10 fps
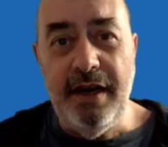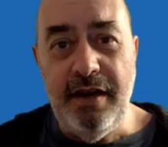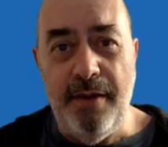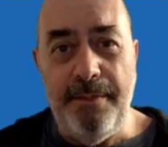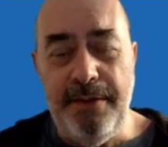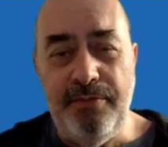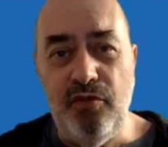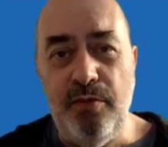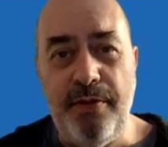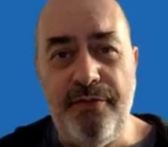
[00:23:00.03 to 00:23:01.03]
A lot of people
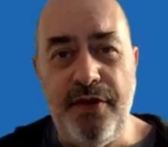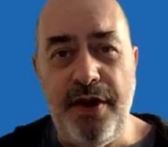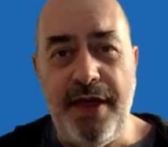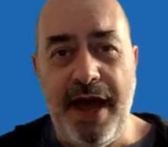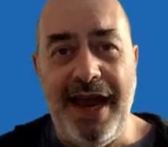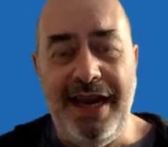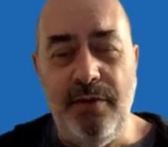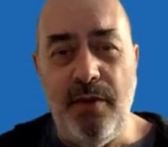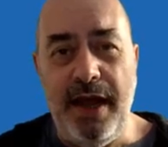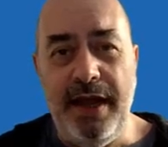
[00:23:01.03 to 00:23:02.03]
will prefer that
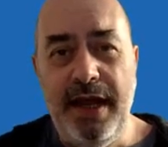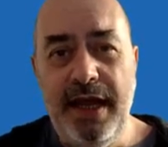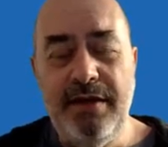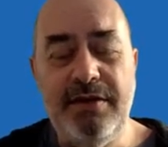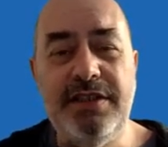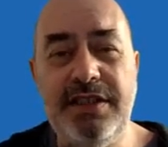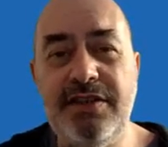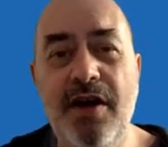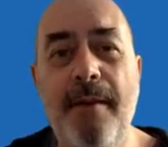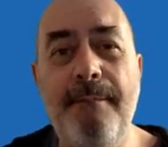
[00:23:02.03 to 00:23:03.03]
anyway, because it's
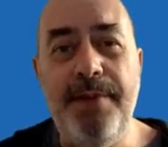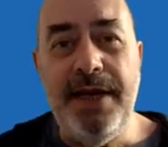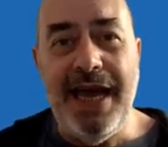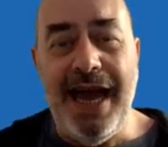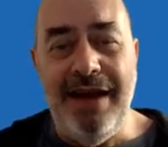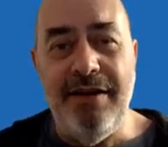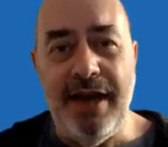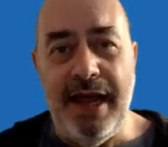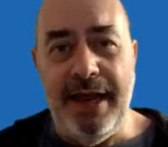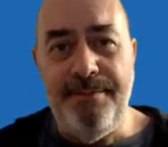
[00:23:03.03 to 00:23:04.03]
not a big
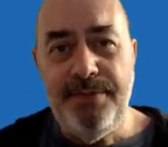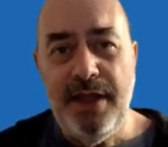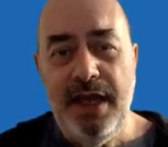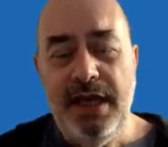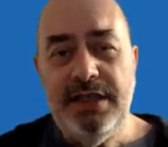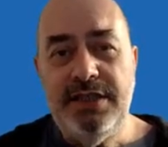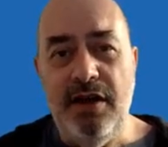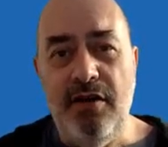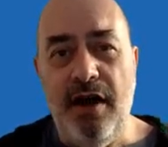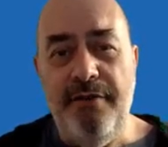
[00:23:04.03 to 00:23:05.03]
outlay.
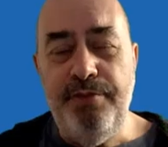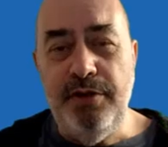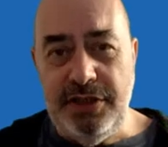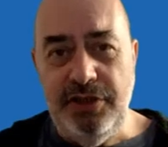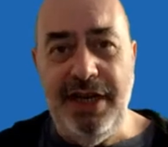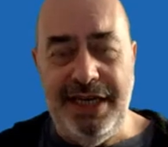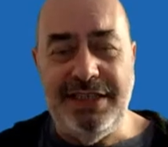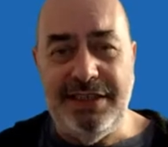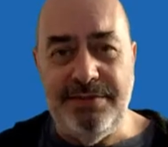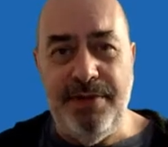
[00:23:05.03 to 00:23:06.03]
So I've put 2
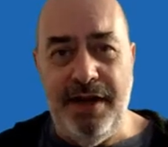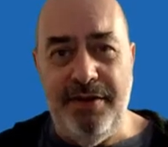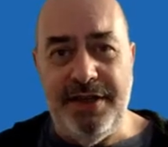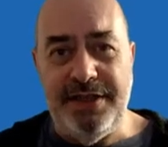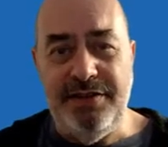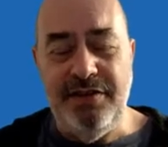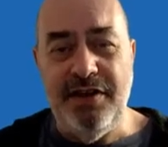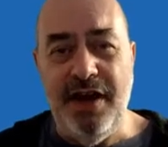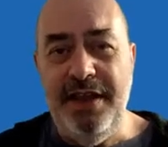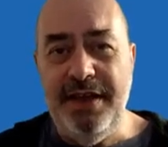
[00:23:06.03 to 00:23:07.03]
links below this. You
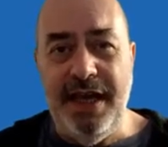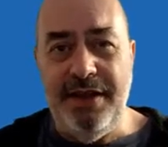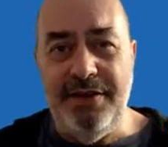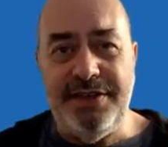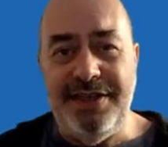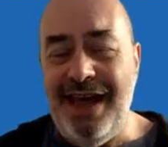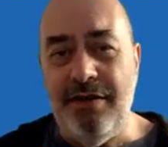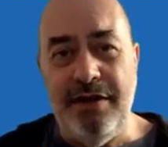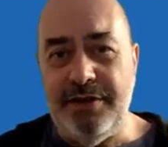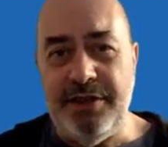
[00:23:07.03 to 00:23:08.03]
can either get this
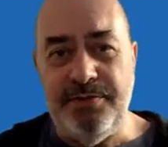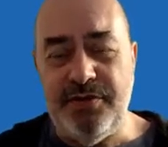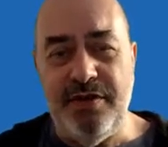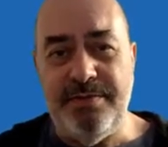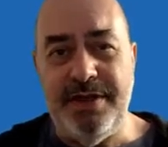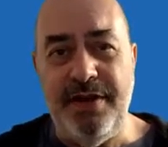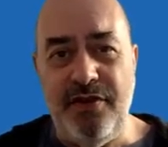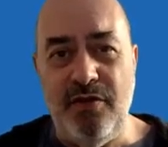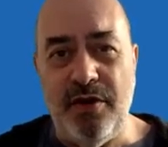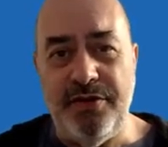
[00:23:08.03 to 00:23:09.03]
now on a subscription if
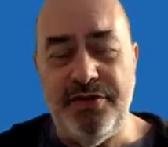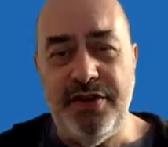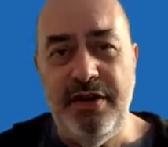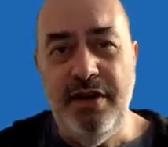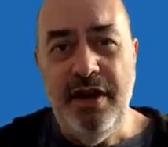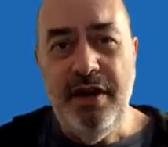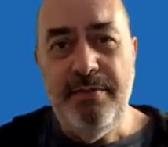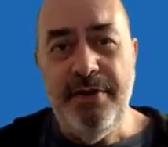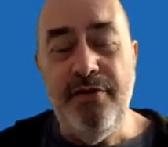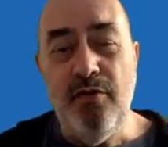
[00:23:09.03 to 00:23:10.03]
you want to,
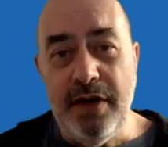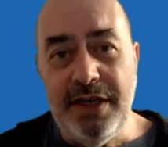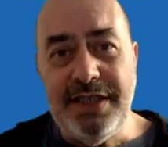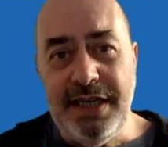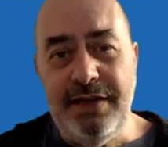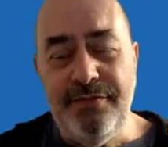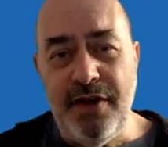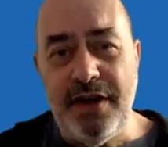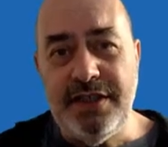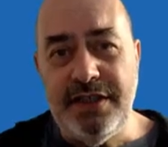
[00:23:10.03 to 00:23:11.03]
but if you want to take
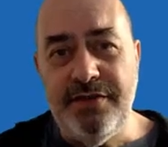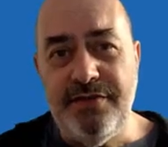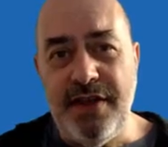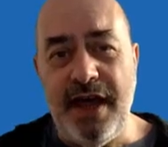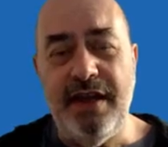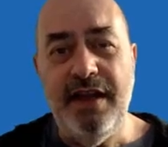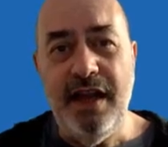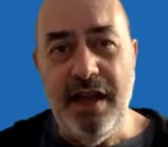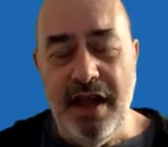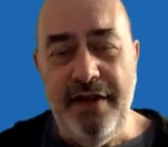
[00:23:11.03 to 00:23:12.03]
advantage of that
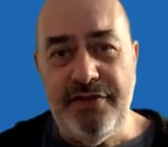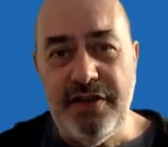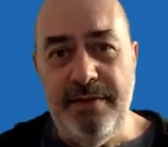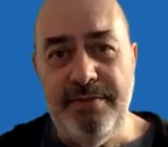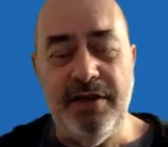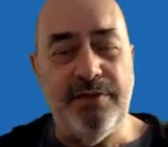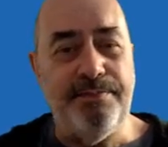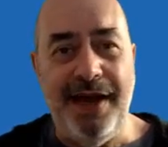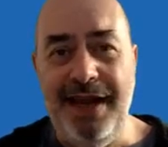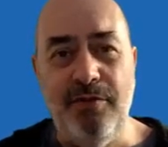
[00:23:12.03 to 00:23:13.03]
lifetime deal,
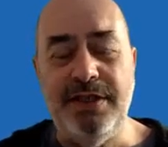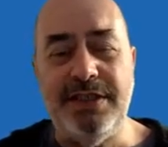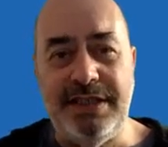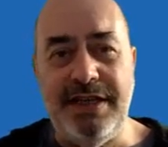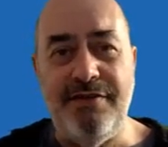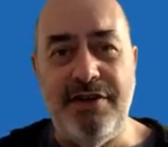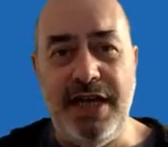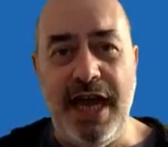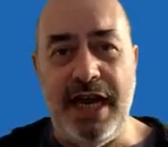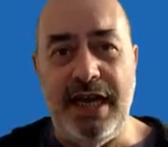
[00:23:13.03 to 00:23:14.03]
pay once and never
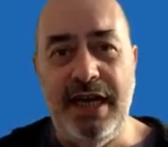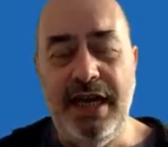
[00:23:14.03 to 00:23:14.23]
again,